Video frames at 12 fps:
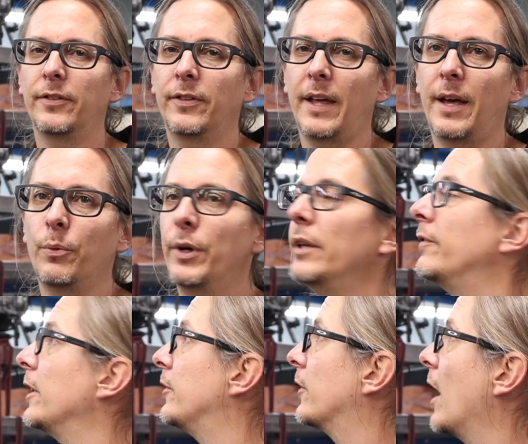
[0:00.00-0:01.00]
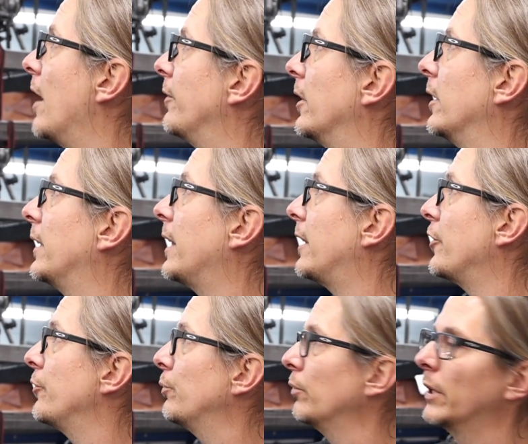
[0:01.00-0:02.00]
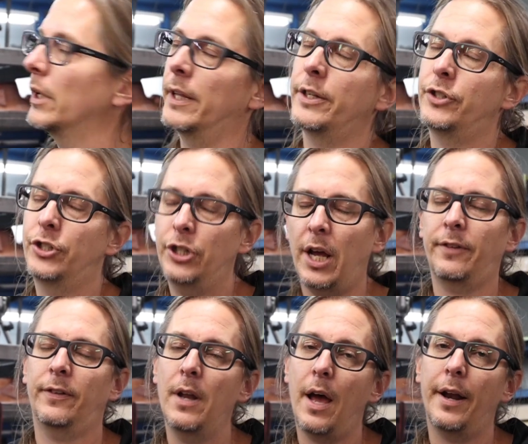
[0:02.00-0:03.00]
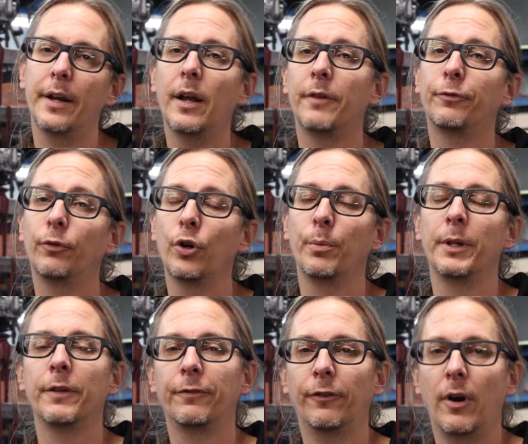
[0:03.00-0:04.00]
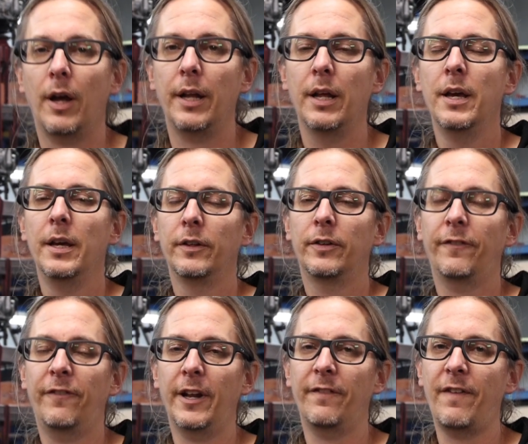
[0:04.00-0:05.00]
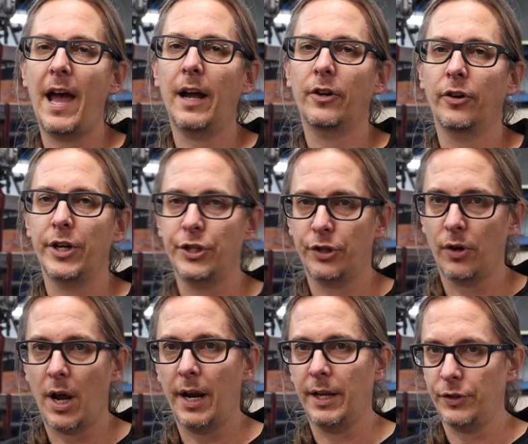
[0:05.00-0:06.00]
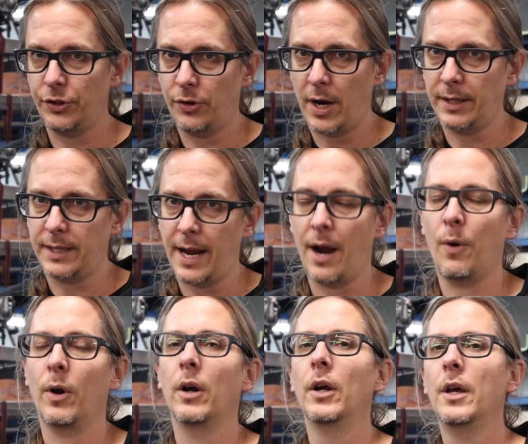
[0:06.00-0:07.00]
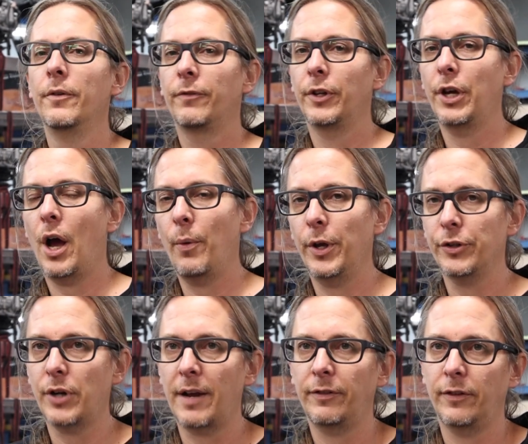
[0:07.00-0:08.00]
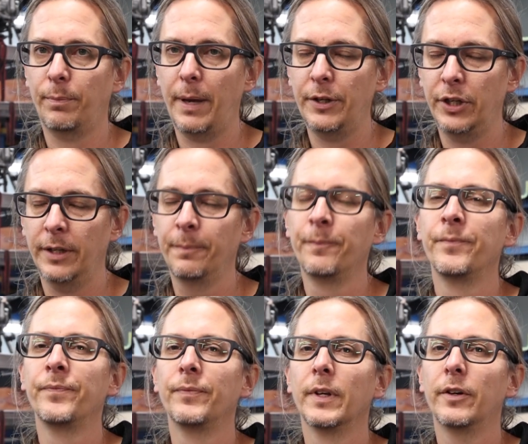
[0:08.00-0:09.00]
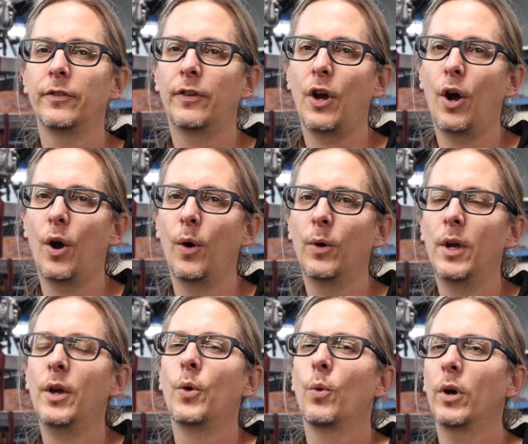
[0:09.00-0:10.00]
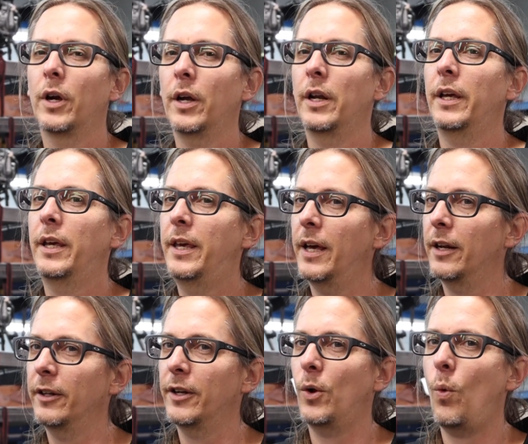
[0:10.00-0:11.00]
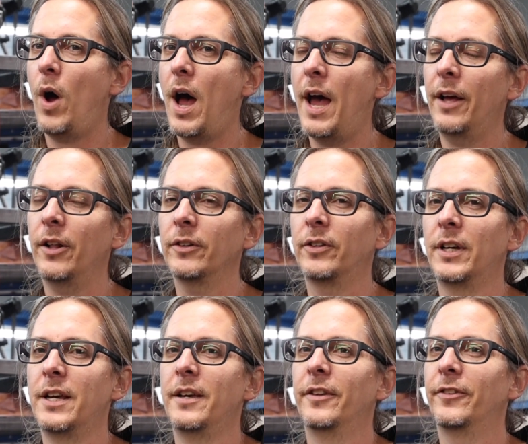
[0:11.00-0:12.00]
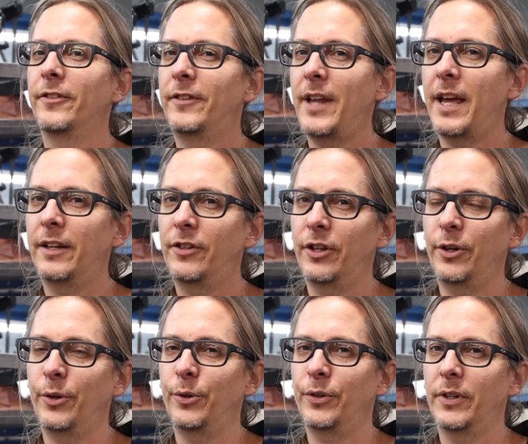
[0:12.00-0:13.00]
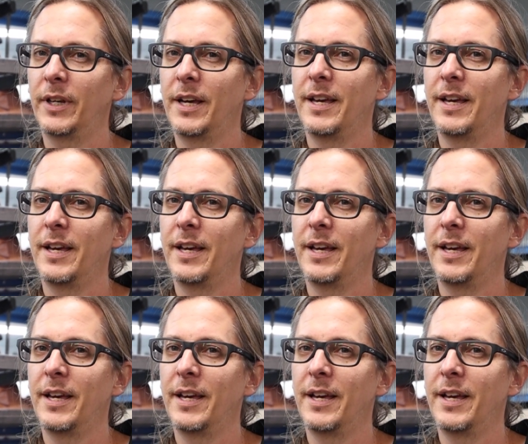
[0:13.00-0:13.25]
is that we've discovered that there's really just not enough room in the front to fit a factory strut and strut tower for the all-wheel drive suspension. So we're gonna get a little wild. Stay tuned.